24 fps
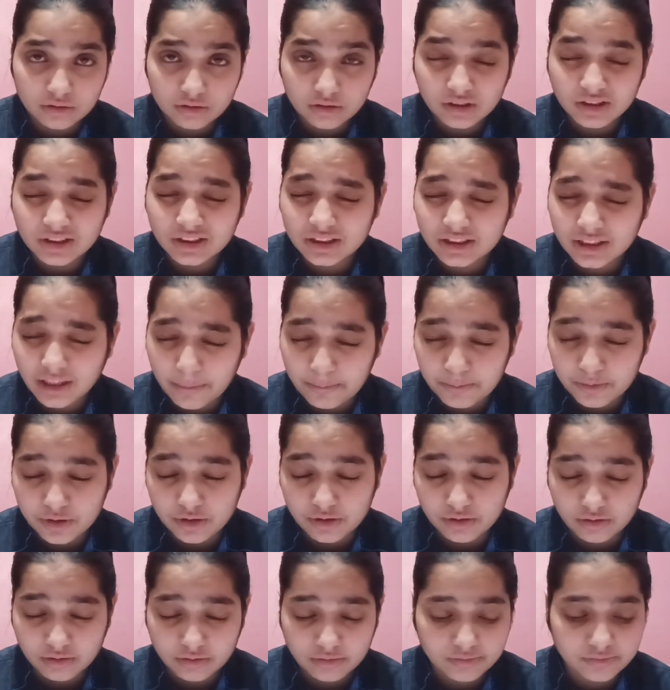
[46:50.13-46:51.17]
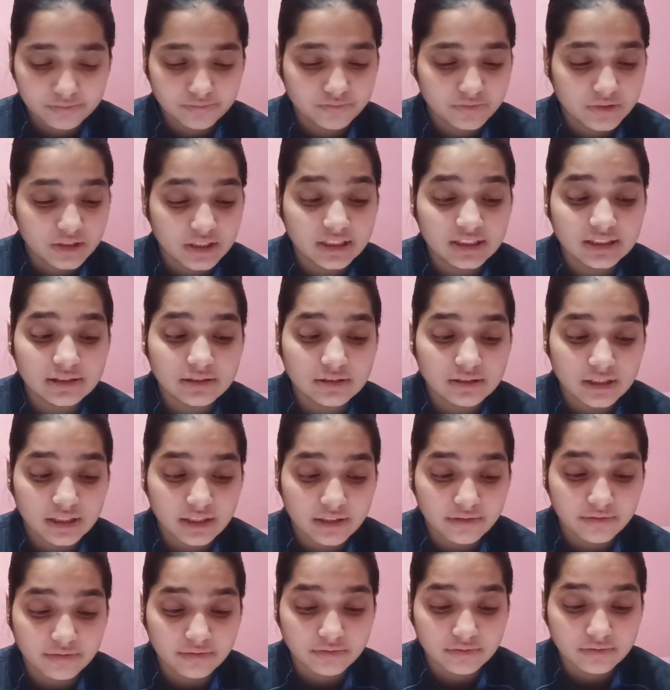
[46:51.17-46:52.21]
conception
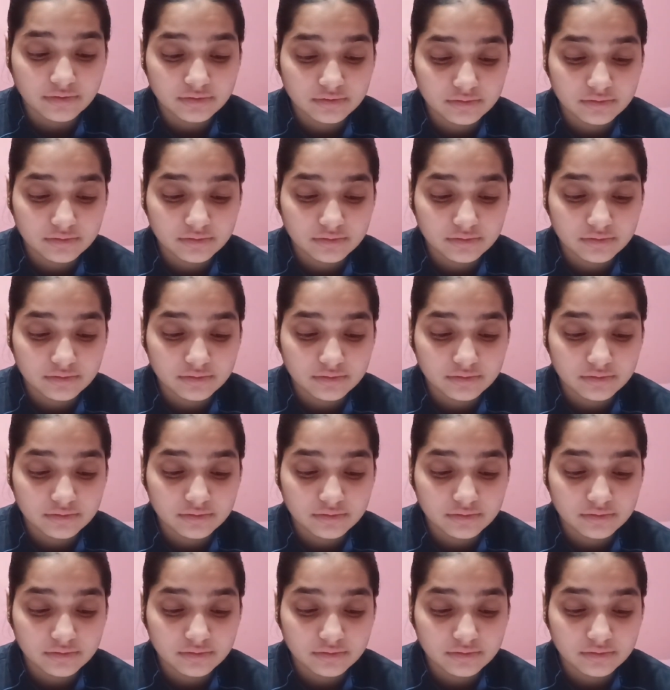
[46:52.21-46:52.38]
conceive,